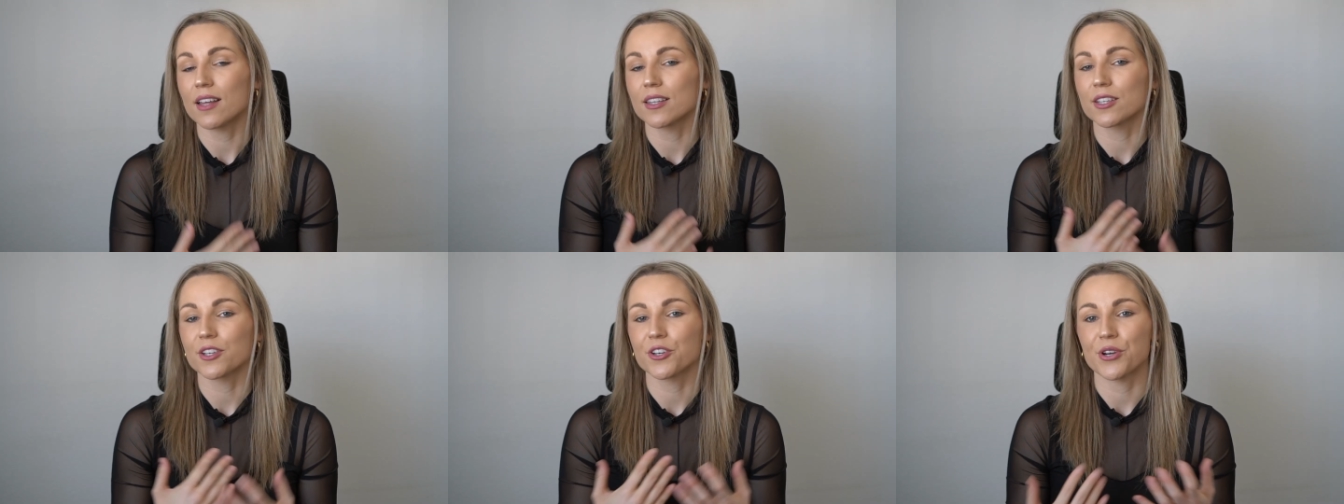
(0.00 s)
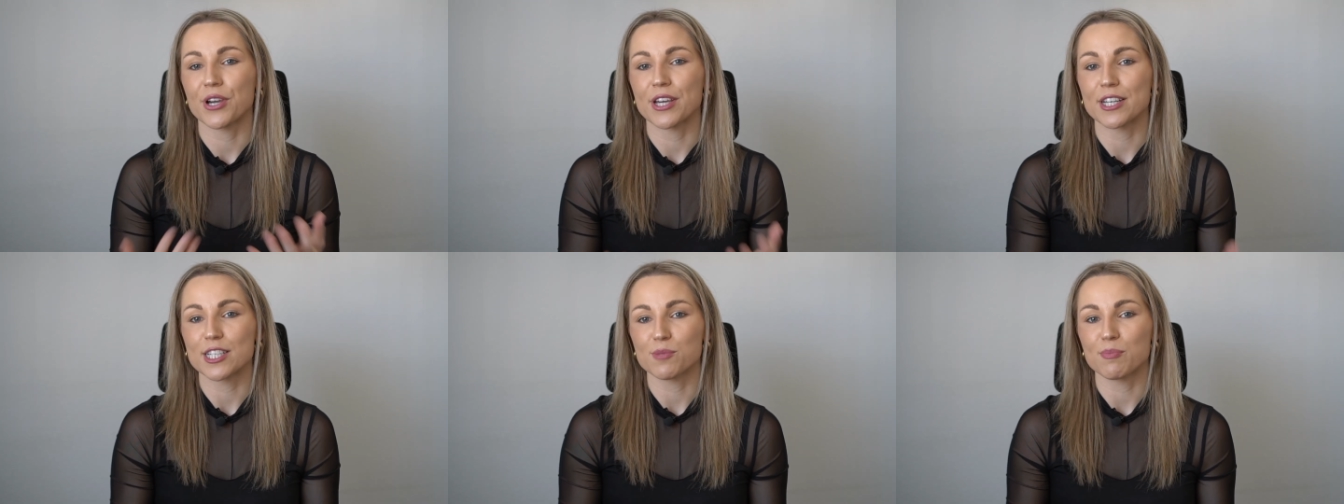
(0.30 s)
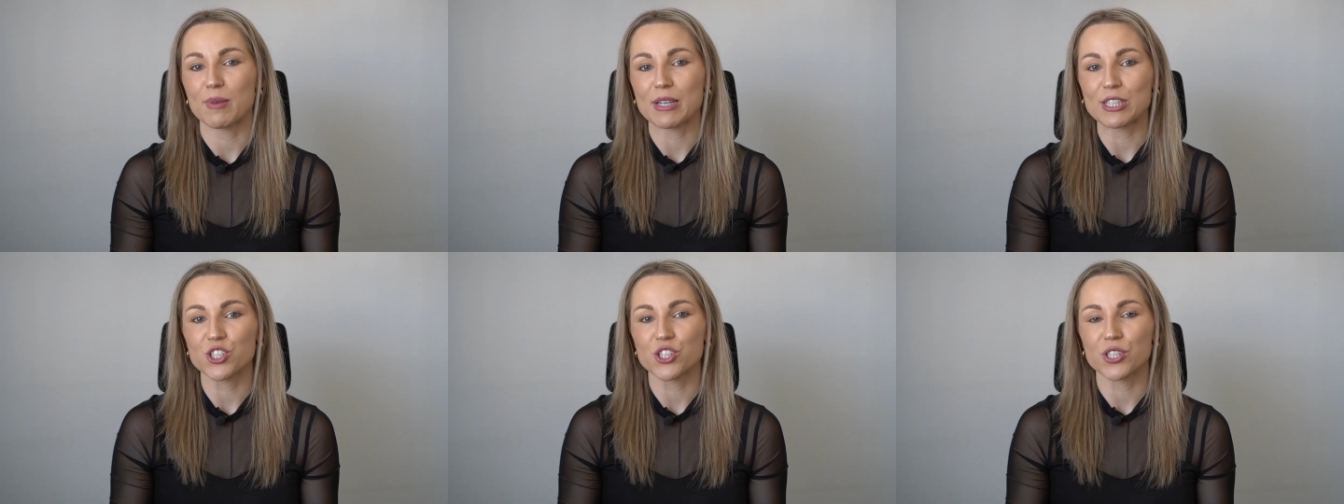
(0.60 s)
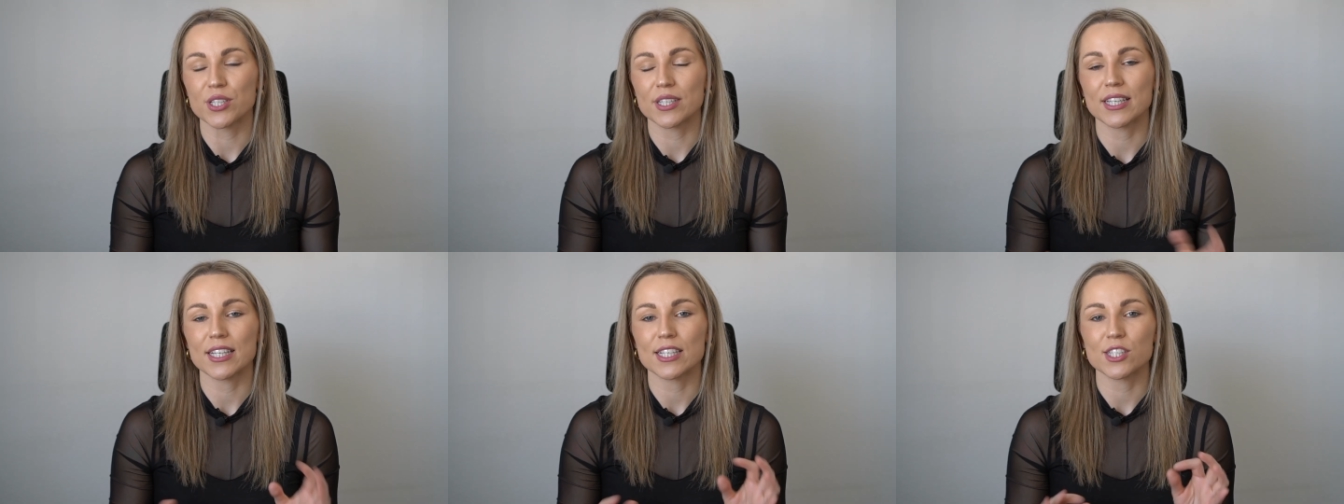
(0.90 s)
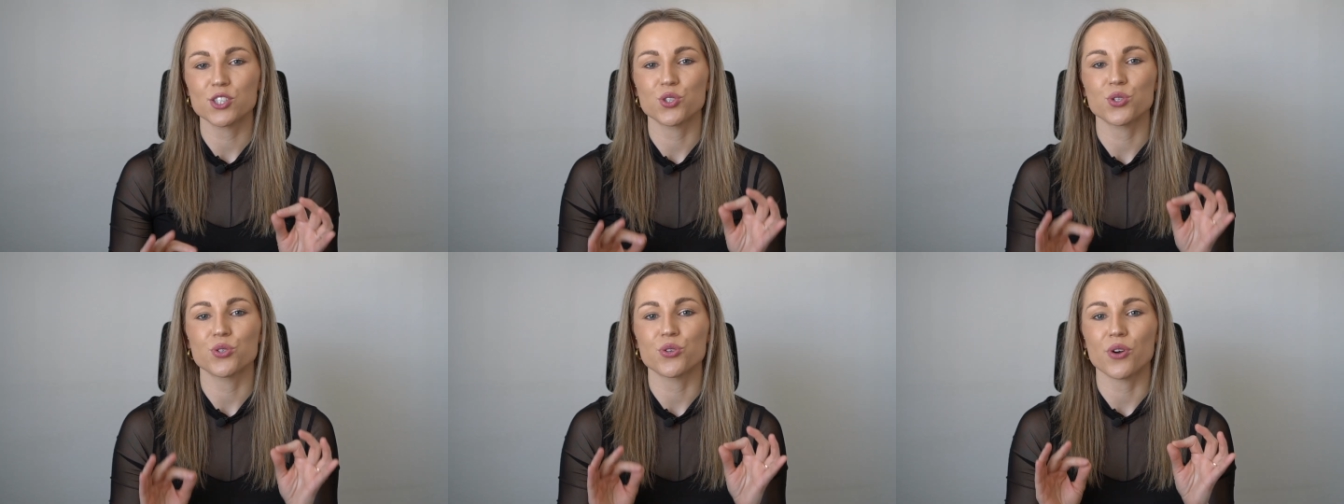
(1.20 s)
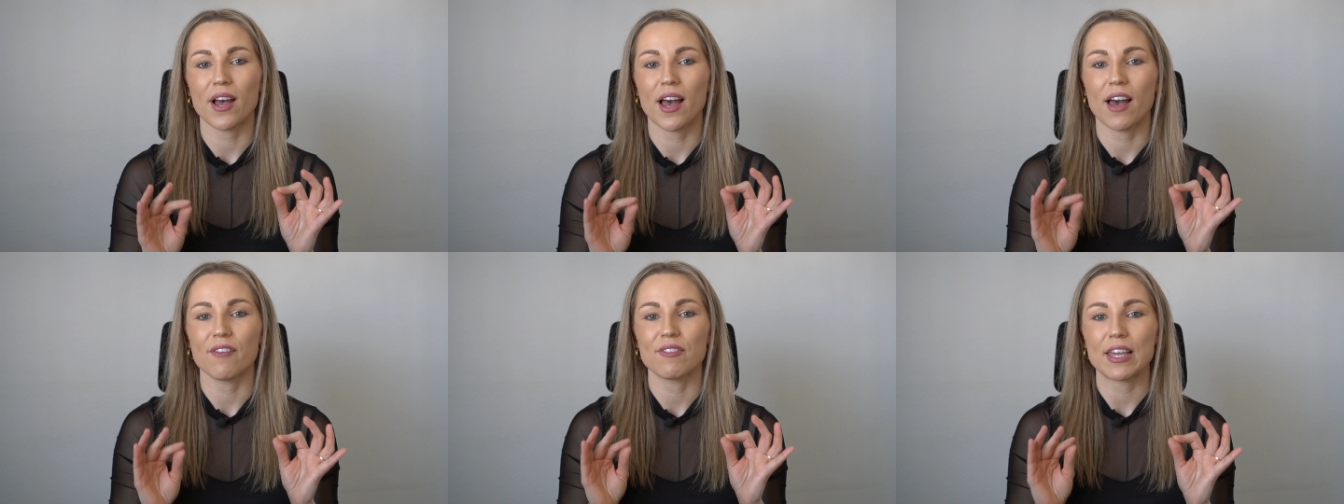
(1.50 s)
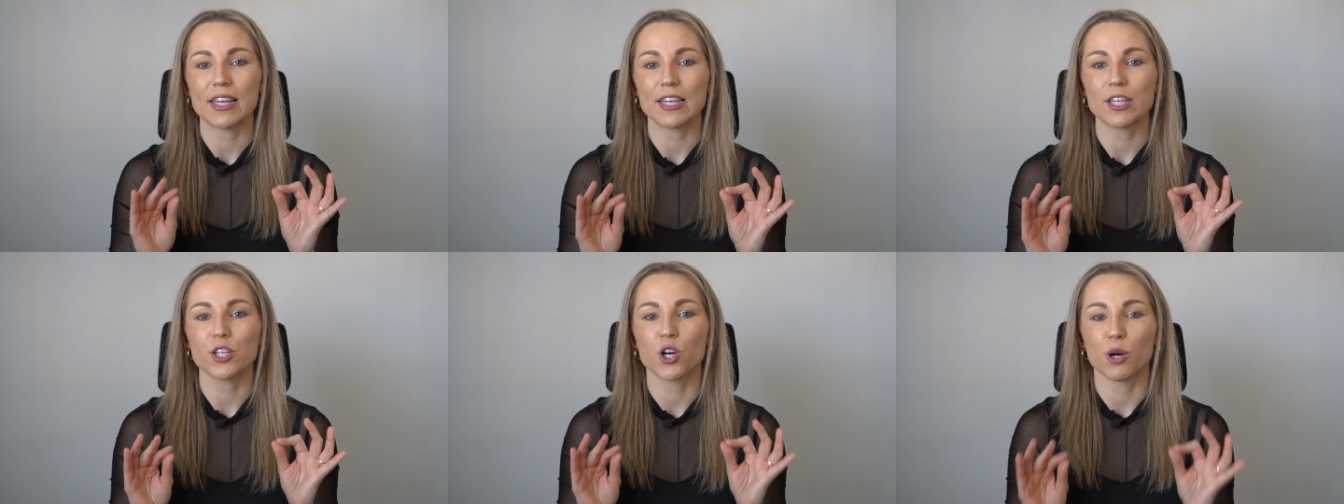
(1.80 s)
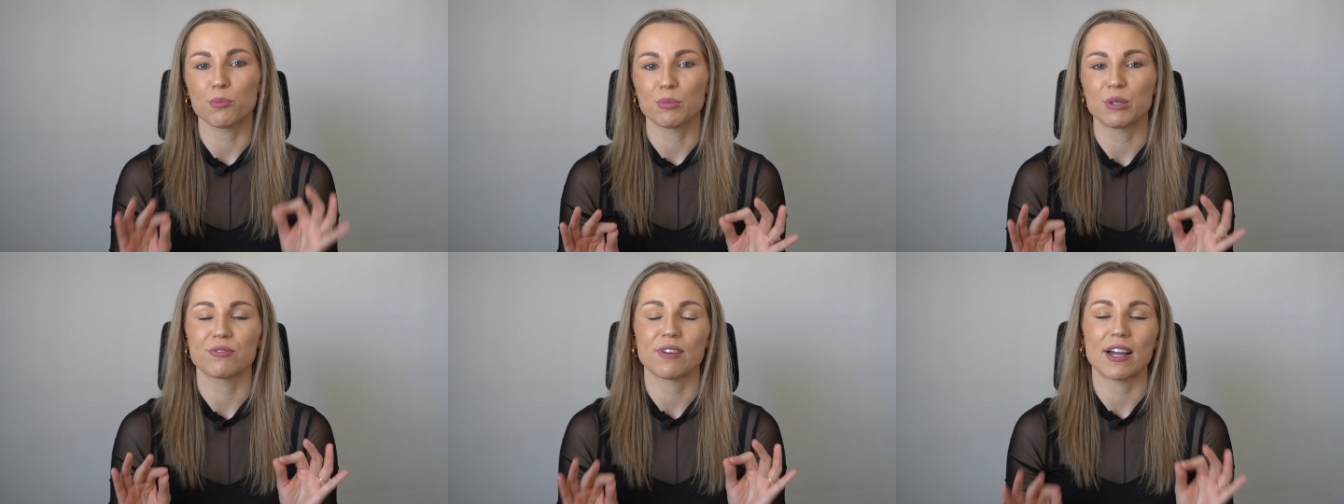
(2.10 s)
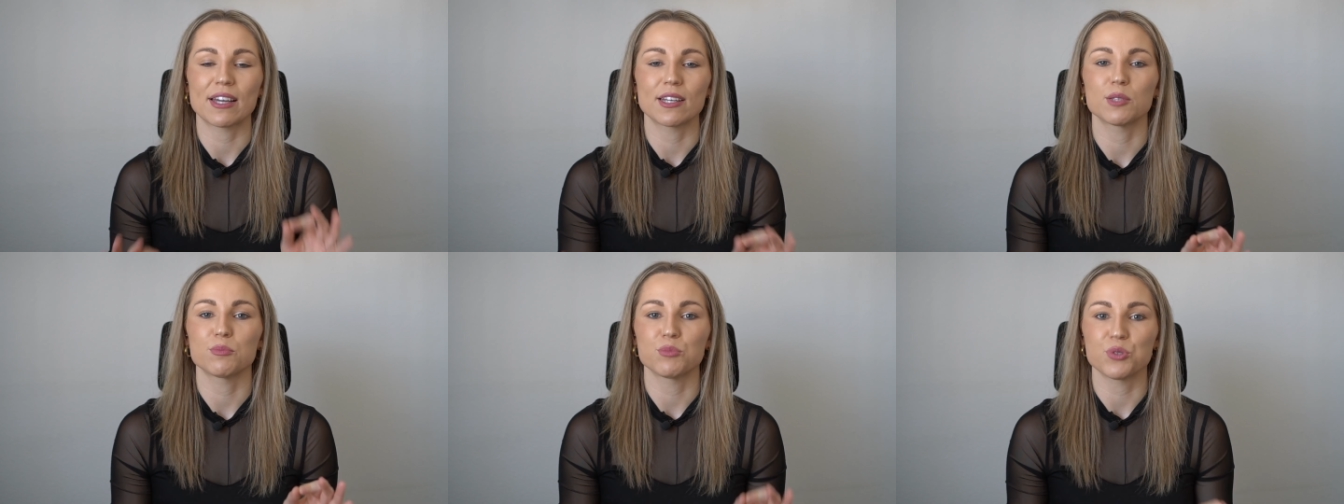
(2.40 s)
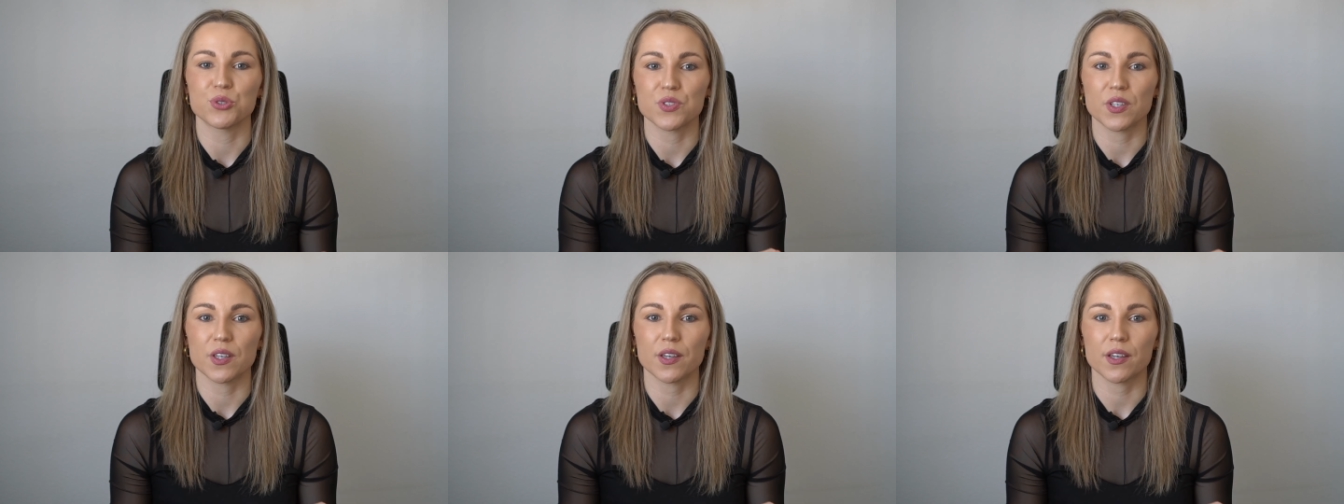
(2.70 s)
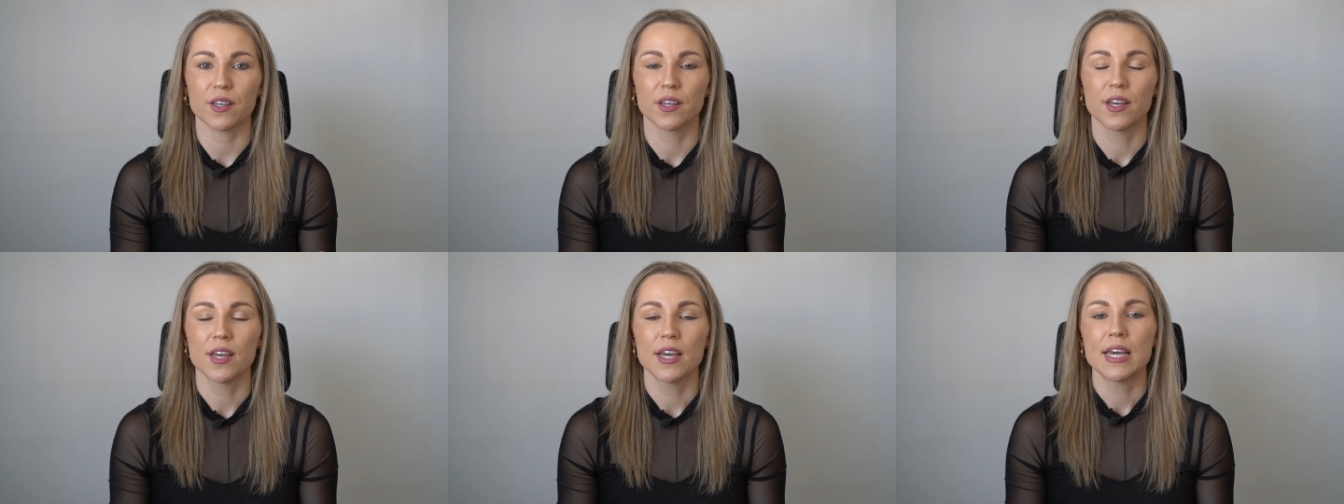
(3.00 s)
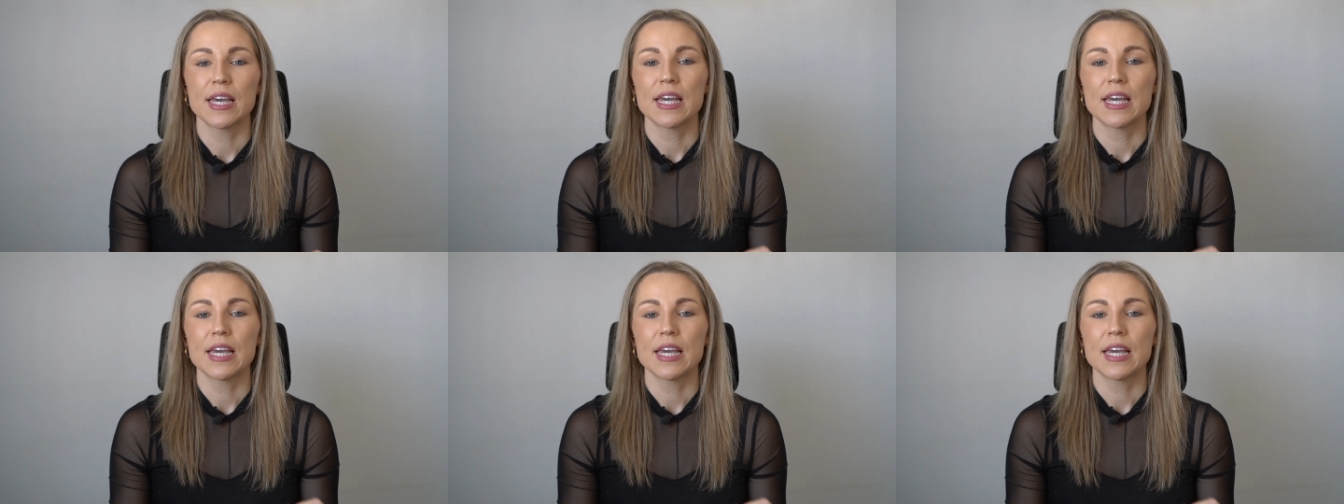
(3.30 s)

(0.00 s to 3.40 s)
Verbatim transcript: other creators mention is to not have any copy Copyrighted music.